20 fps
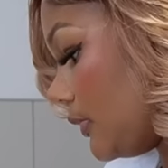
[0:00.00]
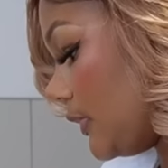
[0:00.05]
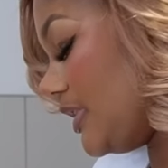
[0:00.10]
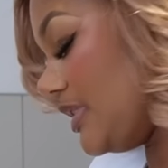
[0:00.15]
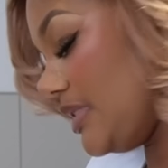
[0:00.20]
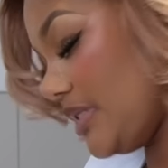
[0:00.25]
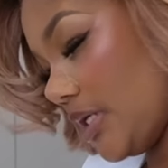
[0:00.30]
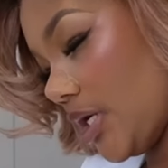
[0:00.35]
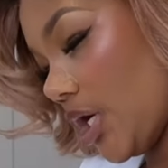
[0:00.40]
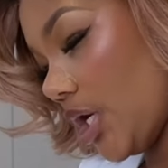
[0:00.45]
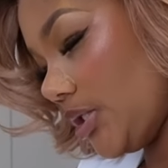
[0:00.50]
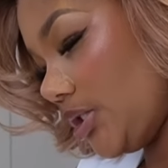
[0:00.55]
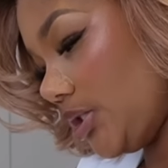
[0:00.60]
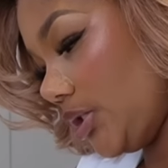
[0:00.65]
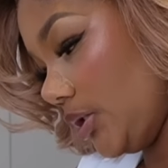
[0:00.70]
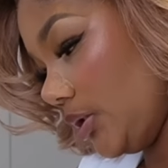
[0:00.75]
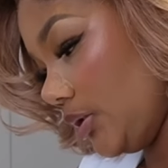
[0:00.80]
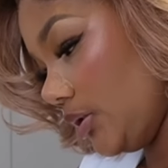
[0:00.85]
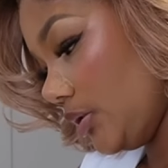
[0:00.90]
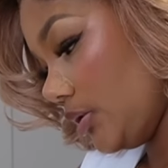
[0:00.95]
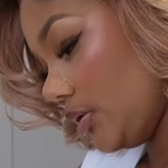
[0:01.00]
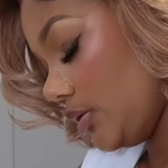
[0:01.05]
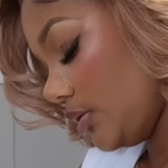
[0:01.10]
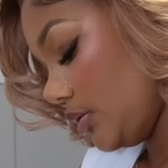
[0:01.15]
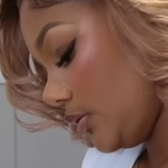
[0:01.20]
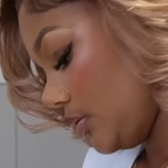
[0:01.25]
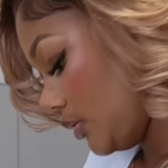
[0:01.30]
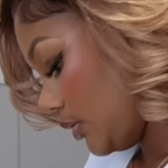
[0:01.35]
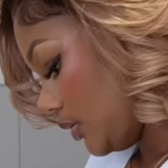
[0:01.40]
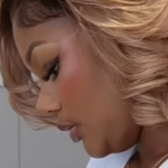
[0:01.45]
This is a nar cheese.
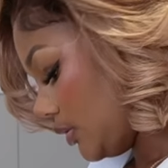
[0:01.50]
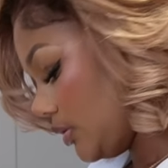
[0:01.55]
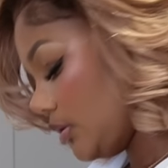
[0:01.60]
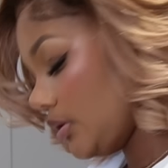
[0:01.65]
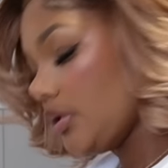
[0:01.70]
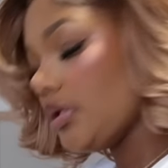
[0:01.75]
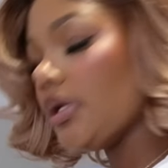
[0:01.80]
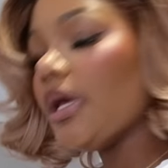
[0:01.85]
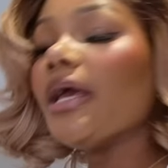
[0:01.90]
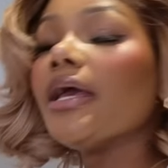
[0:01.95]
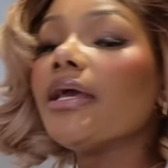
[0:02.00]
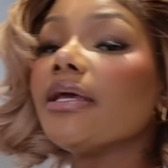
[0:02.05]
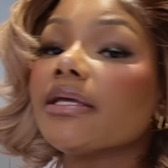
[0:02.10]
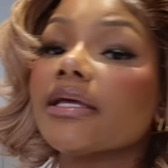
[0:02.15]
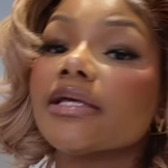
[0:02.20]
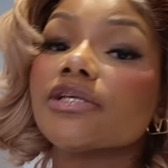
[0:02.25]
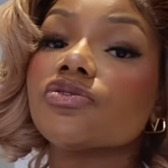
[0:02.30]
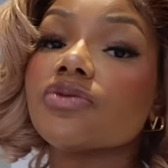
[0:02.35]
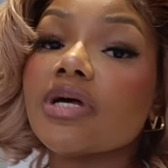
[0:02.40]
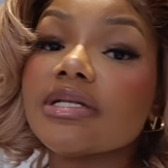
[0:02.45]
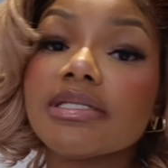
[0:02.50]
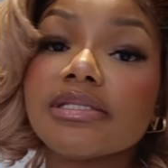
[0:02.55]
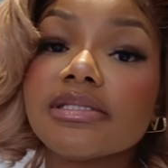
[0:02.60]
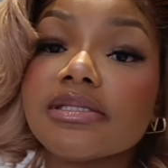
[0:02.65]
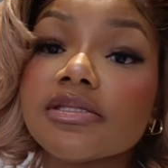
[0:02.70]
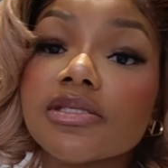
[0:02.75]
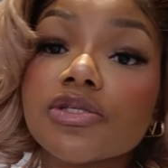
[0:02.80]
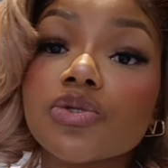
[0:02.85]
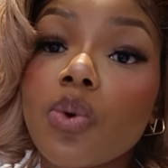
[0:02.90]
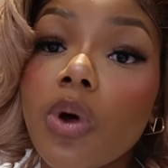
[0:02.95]
Hey, my sweat
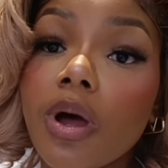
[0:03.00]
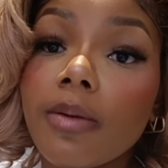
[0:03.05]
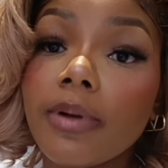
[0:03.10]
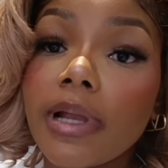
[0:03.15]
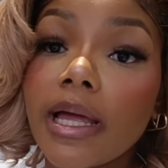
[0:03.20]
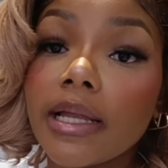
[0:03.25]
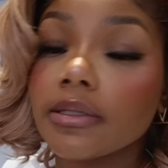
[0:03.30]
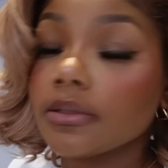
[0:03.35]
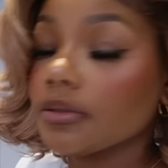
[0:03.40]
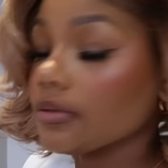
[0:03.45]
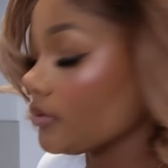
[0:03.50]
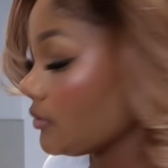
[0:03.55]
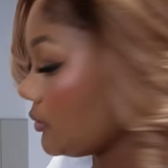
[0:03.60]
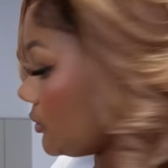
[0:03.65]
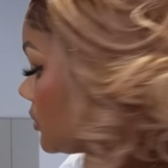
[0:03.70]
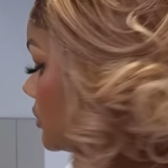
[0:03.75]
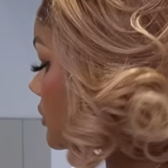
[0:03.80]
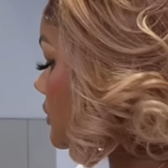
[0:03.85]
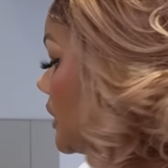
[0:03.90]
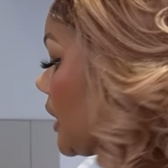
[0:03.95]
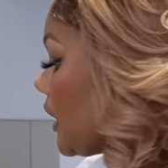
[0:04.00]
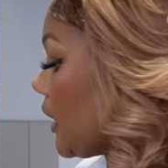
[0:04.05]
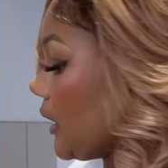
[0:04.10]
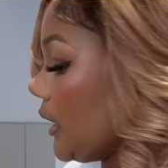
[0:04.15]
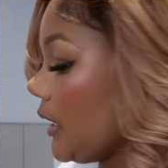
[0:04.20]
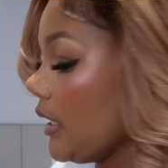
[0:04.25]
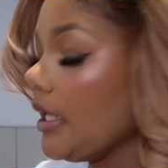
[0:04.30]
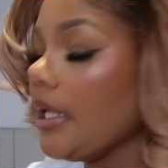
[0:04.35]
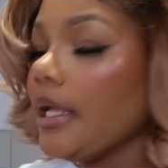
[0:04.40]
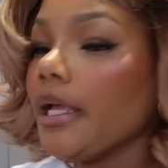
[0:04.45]
is this guablan.
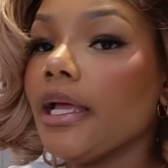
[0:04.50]
Exactly.